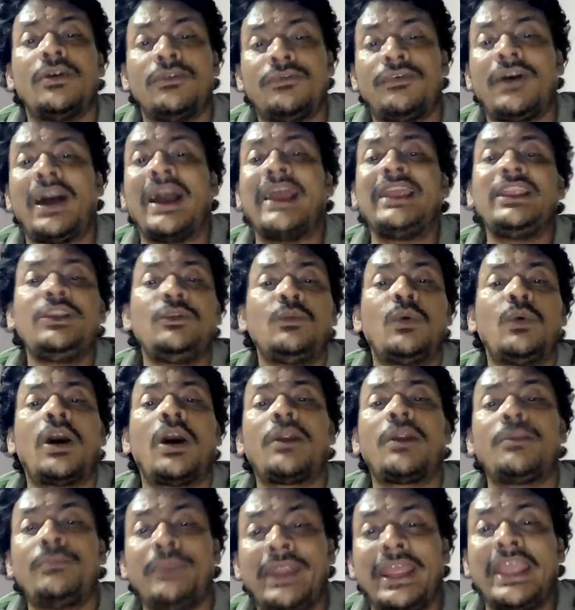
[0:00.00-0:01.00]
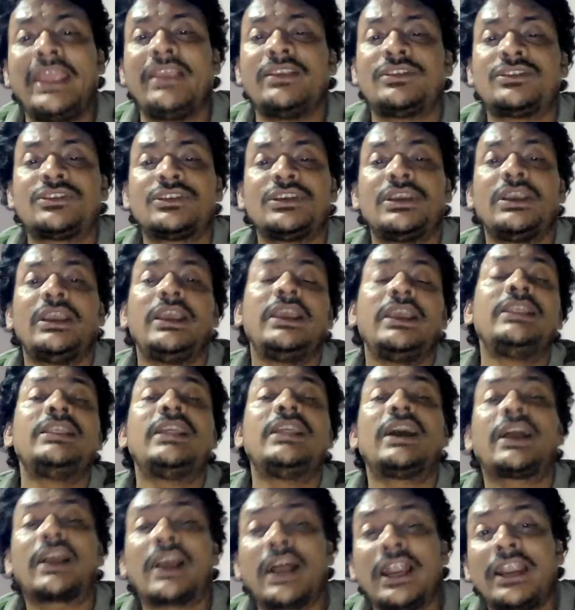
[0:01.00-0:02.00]
warm days in
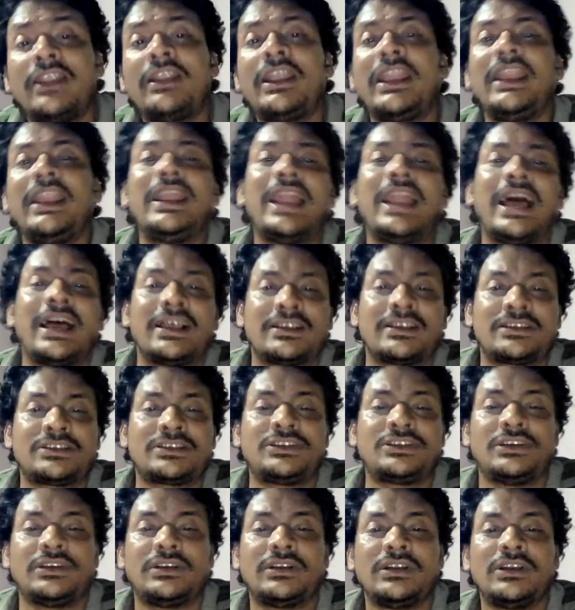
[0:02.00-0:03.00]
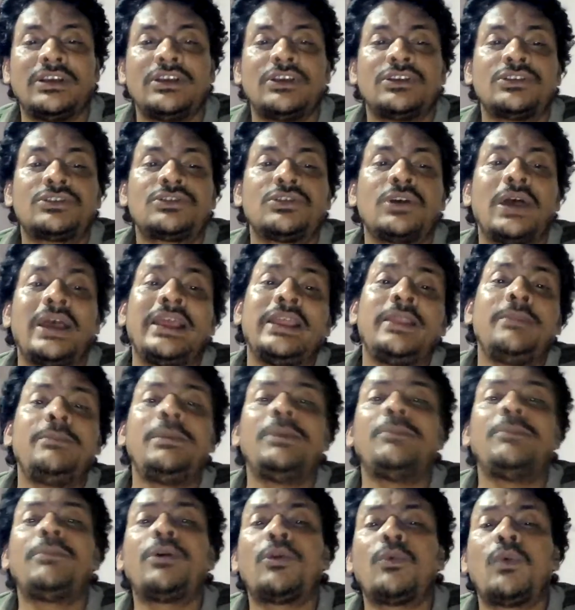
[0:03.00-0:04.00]
the country last year. So I
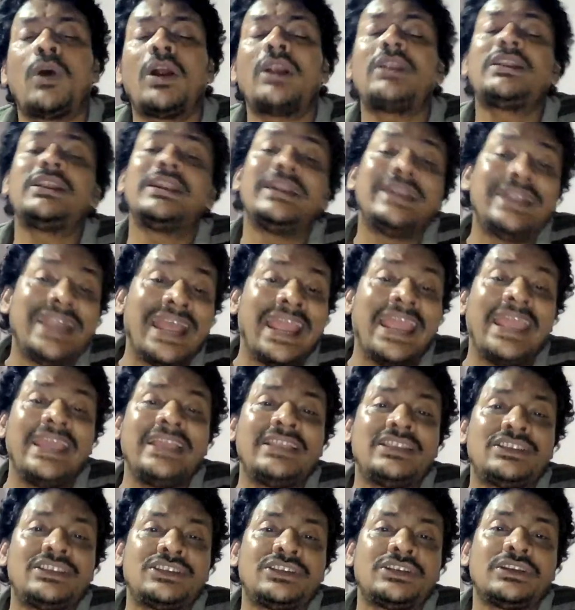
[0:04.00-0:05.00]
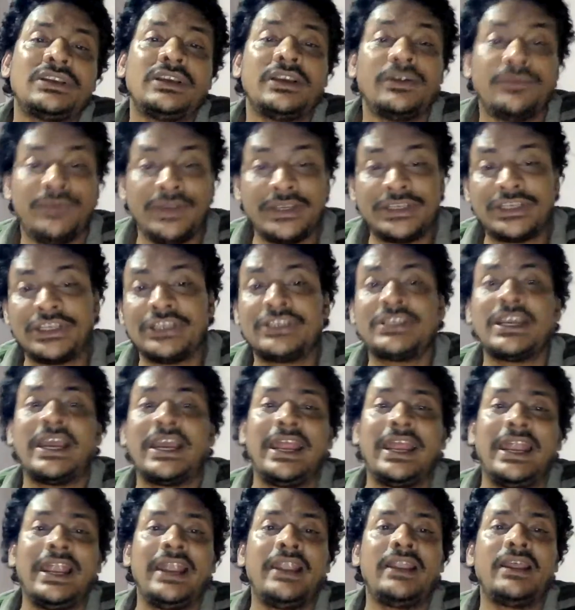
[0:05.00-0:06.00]
remember what? Days, which is
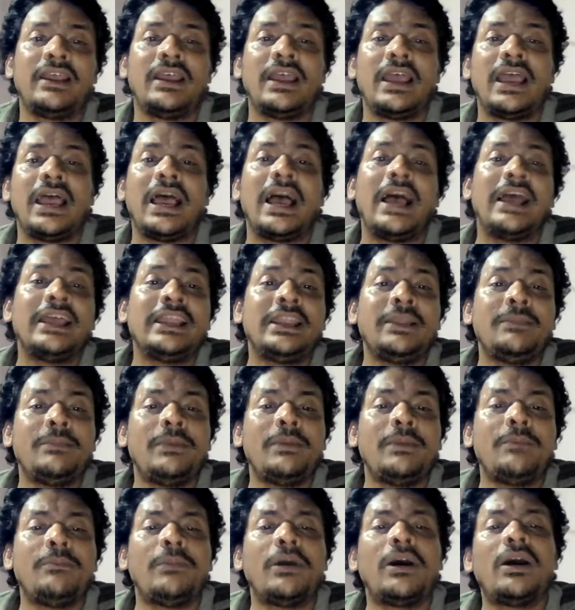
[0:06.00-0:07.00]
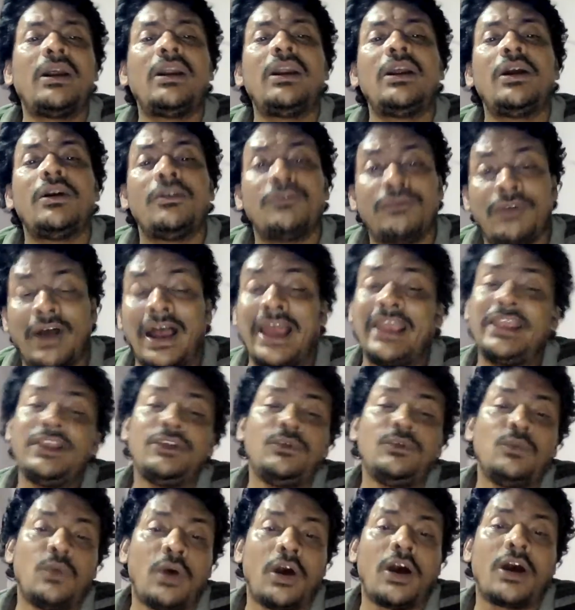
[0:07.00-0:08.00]
ahead. I remember
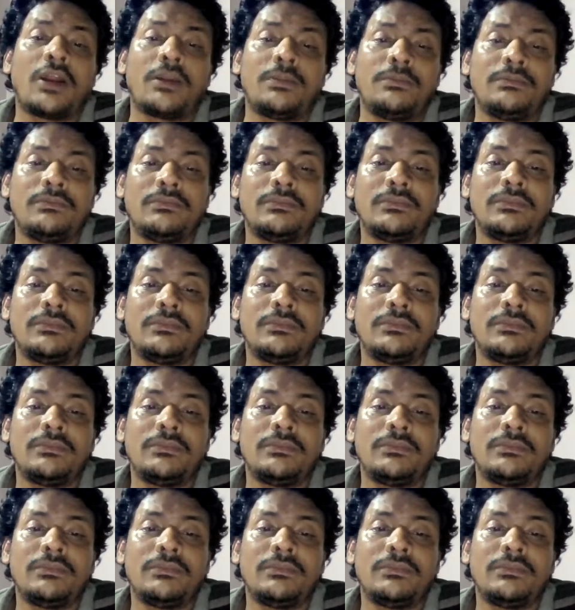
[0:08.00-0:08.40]
fine warm,